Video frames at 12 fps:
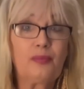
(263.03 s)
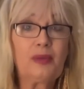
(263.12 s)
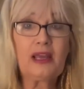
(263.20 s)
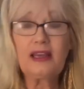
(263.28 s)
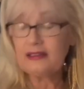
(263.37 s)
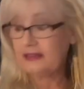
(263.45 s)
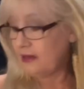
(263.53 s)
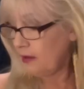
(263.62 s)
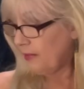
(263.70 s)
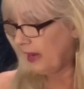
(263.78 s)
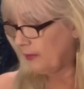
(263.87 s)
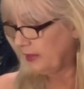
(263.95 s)
because they're
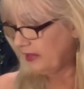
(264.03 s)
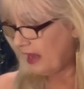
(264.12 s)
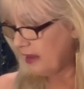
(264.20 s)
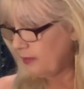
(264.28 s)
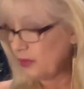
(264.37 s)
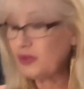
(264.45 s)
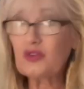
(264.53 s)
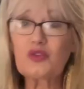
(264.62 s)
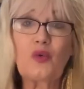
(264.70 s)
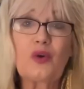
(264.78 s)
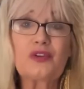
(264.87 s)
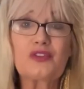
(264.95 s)
my reliable
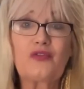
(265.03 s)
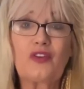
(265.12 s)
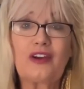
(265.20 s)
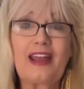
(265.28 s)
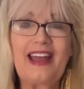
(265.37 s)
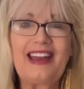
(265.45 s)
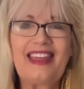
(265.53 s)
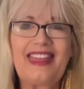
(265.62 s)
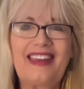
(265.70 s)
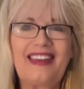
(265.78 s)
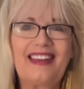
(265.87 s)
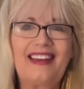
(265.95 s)
source for
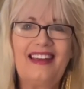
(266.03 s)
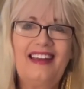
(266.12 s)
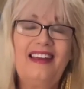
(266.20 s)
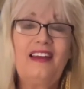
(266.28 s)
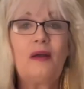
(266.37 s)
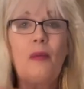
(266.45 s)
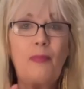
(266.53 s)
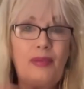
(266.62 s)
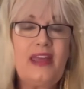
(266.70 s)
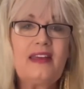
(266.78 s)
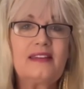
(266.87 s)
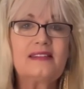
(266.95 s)
anything
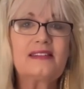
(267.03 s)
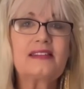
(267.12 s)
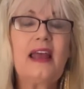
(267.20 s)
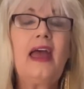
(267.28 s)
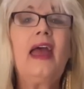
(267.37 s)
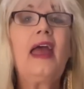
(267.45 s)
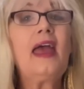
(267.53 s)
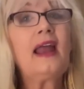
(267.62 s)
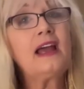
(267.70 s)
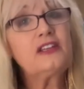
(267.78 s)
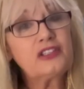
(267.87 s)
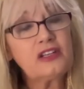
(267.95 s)
pins. And
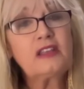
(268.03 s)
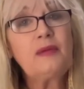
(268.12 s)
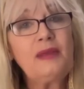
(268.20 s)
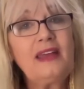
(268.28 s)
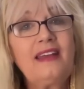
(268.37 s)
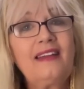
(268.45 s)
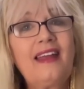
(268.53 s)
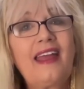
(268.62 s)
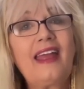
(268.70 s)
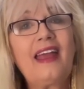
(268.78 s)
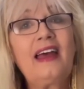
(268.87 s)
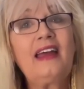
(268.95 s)
I took them in
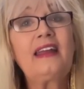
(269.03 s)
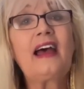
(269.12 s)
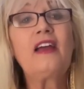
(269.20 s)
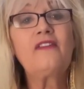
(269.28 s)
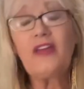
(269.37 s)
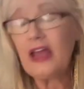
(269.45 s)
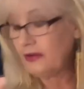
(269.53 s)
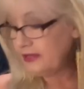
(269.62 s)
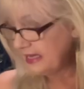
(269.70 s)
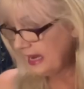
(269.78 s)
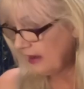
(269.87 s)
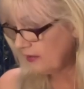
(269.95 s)
and I
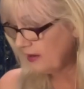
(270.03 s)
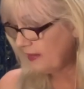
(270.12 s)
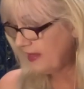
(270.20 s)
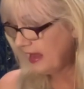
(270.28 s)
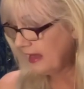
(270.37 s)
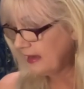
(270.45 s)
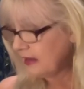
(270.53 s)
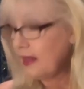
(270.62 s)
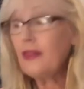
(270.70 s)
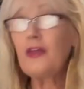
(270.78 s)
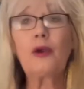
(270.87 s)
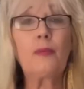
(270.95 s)
found out that
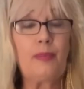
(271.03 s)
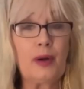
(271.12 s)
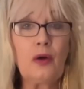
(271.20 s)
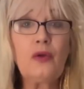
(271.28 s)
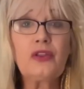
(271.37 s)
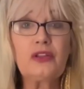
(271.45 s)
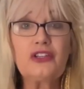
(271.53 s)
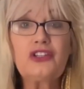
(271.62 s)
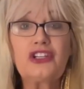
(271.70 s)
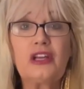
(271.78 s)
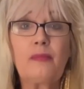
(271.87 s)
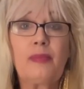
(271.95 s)
they're both
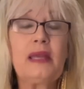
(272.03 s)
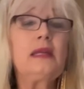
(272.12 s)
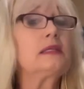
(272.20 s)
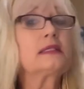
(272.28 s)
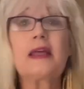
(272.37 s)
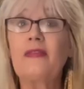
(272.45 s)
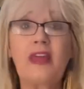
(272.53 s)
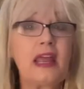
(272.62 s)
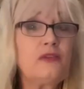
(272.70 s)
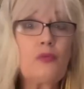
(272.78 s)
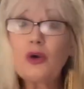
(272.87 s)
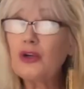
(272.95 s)
legit pins.
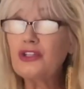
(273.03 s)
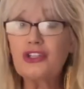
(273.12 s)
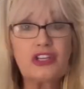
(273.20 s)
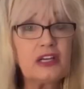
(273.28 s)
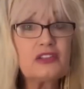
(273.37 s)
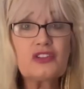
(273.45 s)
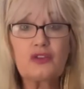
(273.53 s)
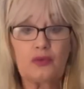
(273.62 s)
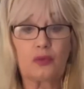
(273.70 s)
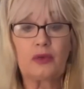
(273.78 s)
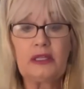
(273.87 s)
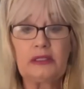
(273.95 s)
They were just
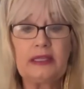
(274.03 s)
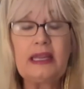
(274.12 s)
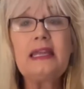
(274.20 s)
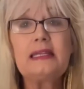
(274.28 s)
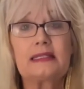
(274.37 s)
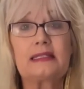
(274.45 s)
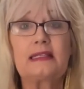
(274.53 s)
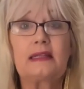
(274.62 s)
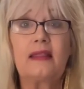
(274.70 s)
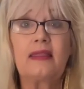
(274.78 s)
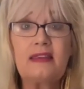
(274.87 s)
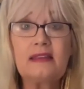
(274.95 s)
released
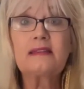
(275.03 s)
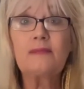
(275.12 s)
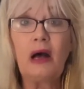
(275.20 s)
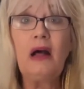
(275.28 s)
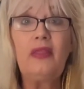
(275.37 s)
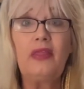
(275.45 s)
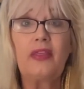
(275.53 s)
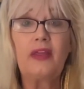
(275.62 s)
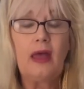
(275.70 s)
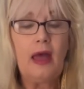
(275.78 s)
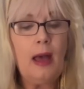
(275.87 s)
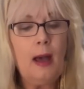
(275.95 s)
this month,
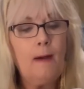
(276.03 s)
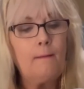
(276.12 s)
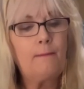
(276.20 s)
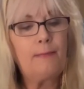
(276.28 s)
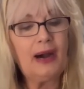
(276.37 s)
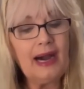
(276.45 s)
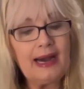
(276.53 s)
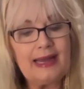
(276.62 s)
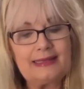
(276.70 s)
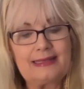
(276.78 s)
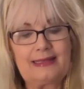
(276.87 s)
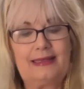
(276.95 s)

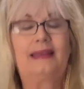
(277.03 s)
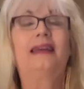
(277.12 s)
but